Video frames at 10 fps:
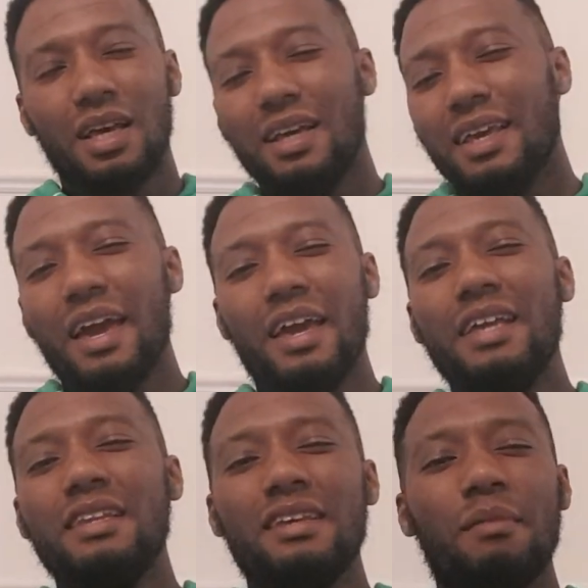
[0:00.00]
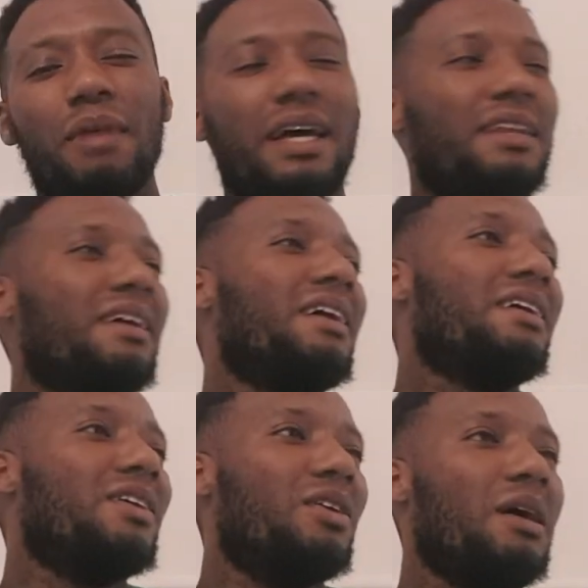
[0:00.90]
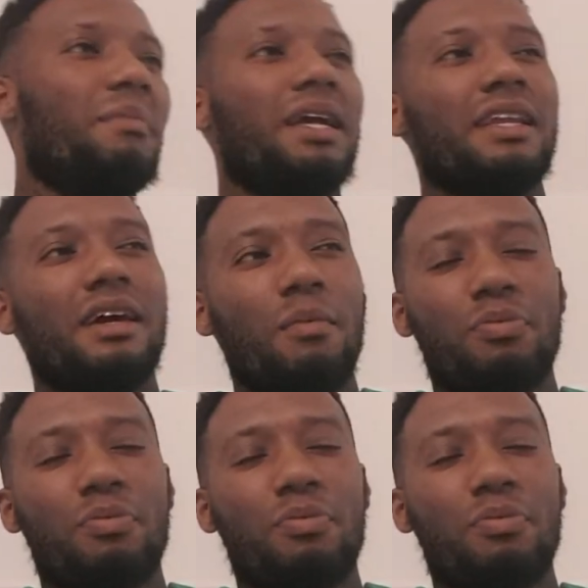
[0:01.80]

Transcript: yeah, Indian man, you know, them man, they're